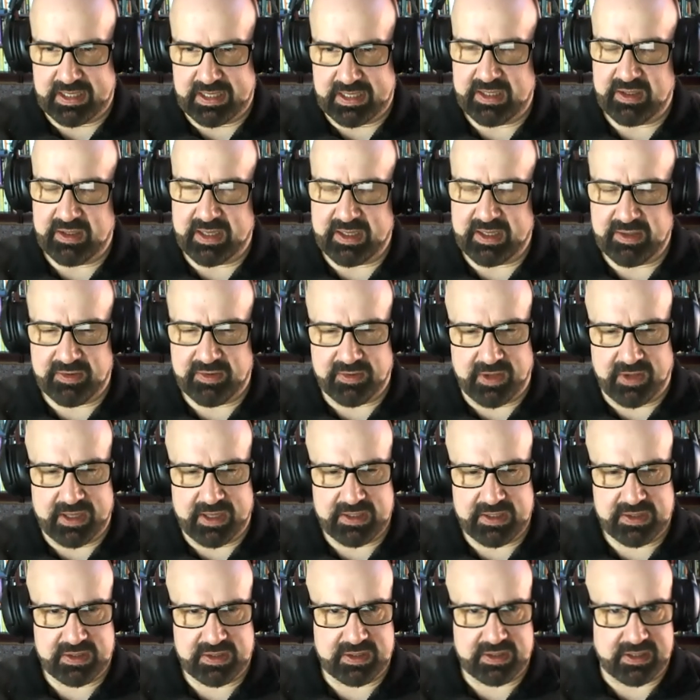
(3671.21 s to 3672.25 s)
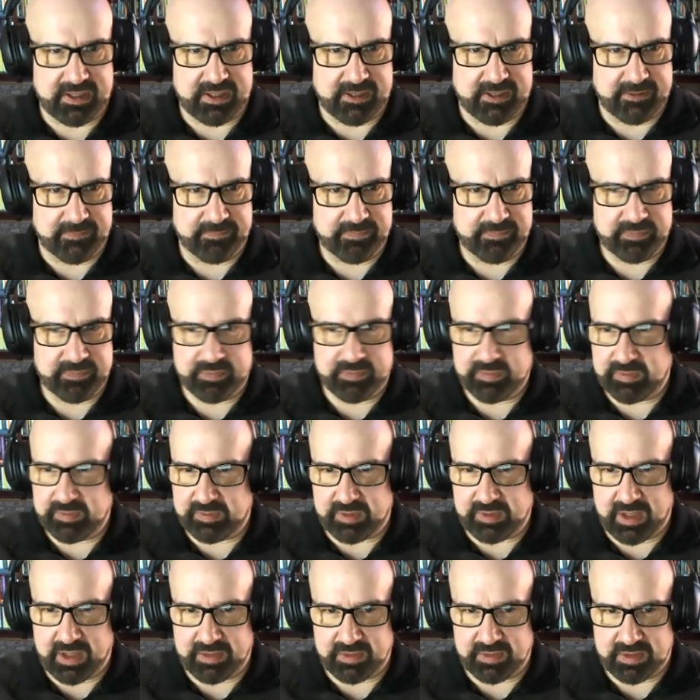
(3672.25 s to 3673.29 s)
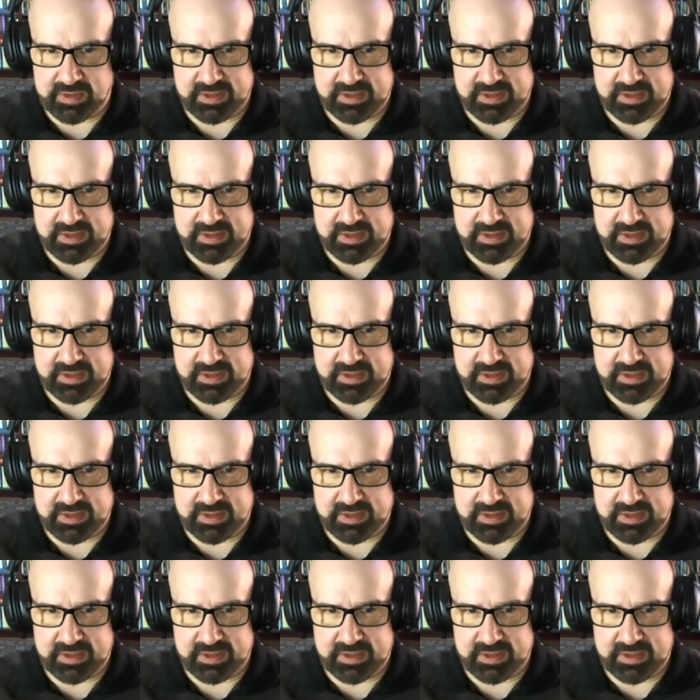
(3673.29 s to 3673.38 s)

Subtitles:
Any thoughts, Dr.